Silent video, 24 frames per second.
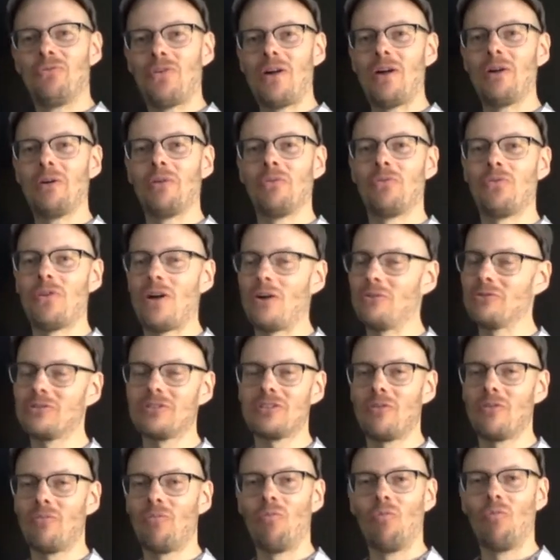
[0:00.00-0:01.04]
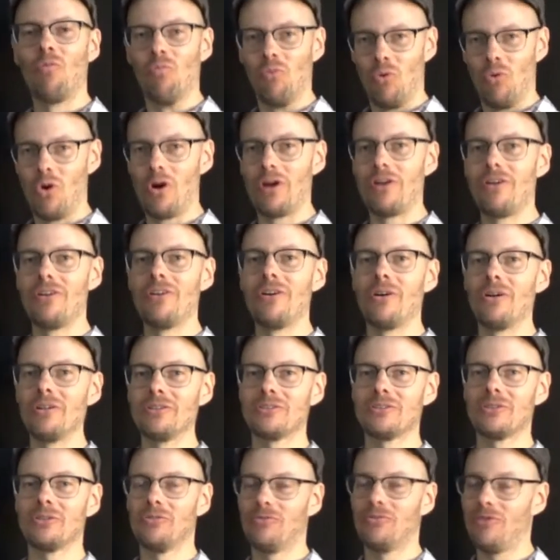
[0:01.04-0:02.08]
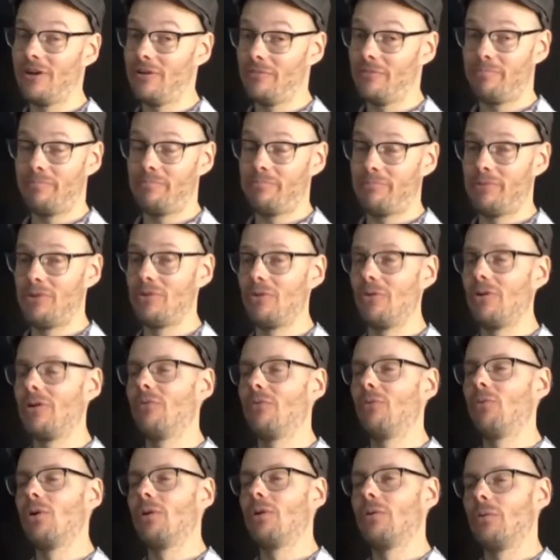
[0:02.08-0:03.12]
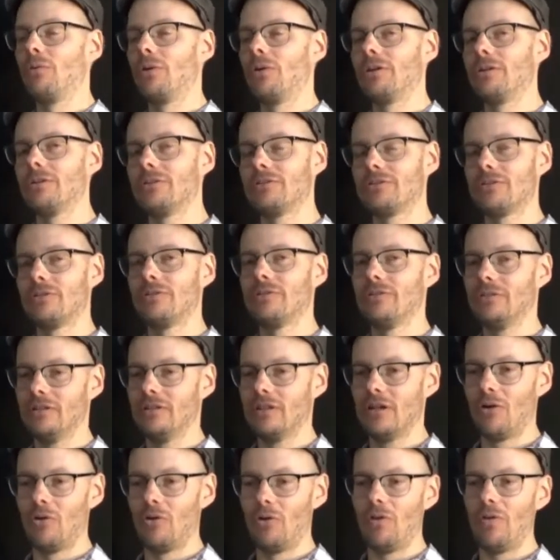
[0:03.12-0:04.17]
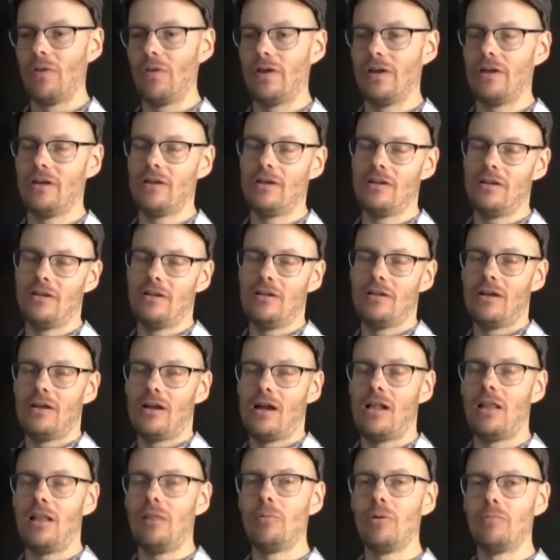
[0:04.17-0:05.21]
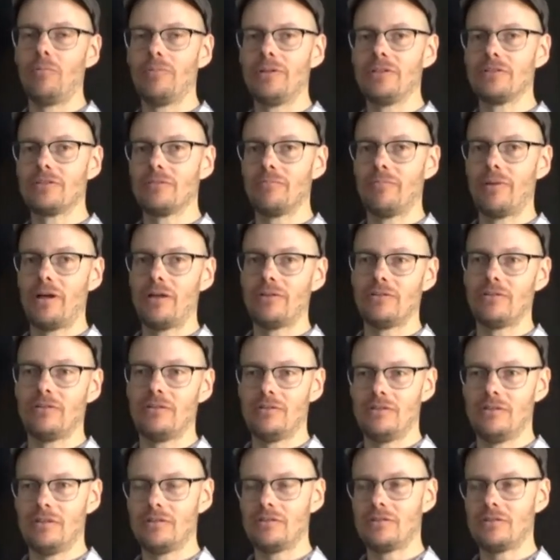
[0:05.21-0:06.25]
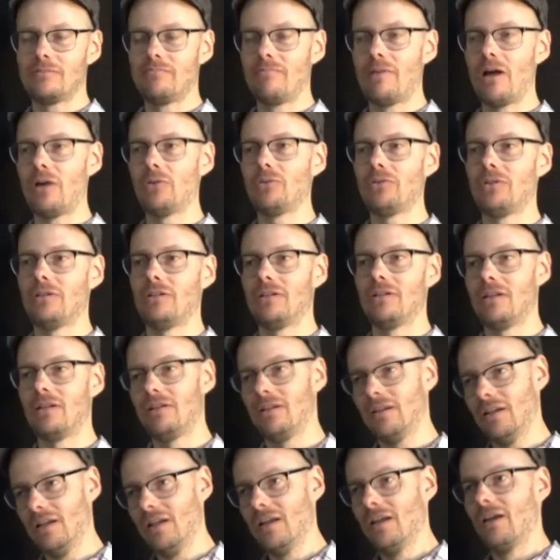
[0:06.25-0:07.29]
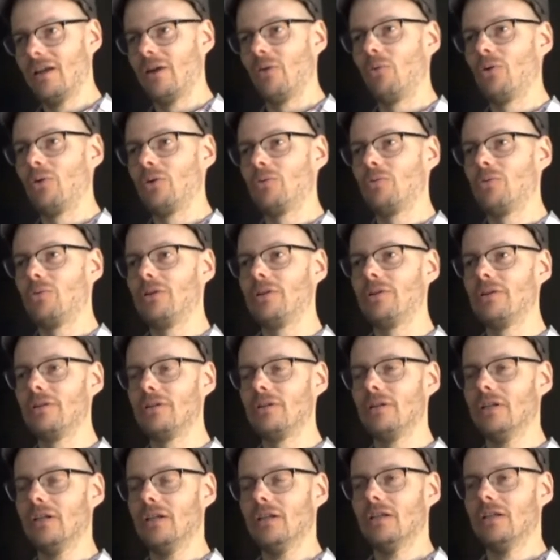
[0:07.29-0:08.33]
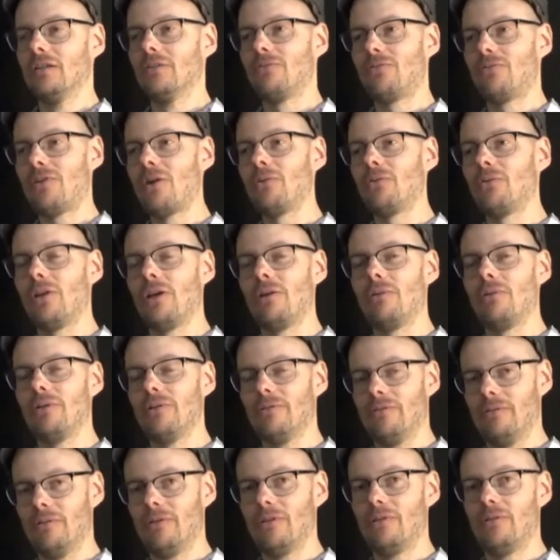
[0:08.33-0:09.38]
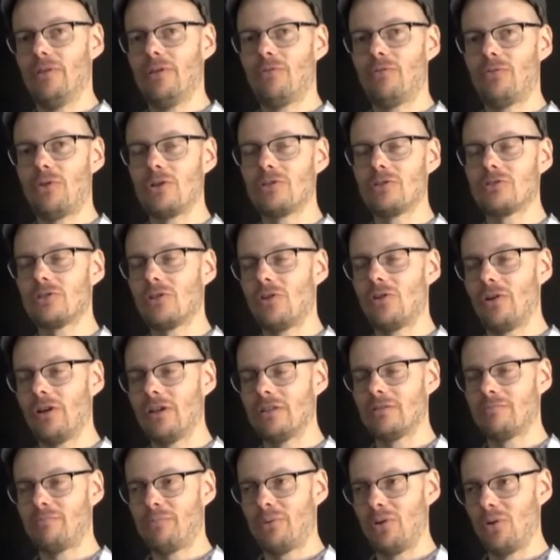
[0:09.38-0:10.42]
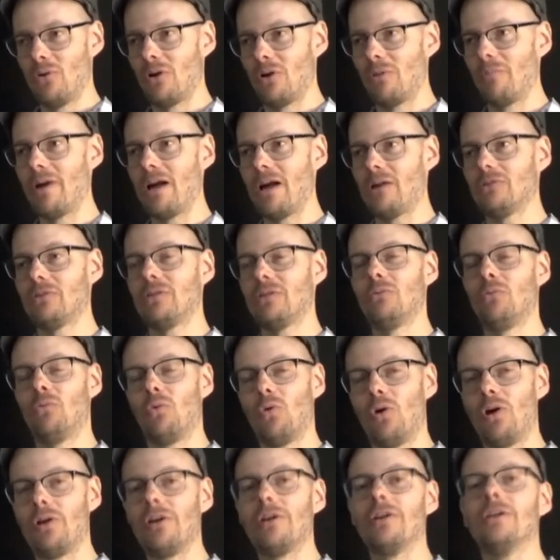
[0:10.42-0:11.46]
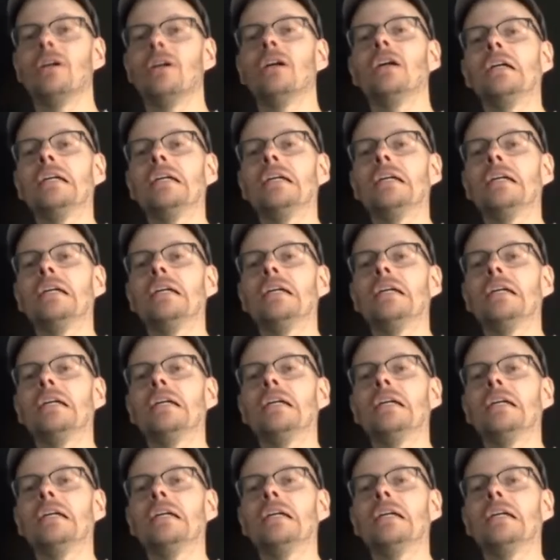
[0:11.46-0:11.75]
found, found some water also very pure wa water so the whole uh, album is about this mountain and what we found there uh, the first song is pure mountain water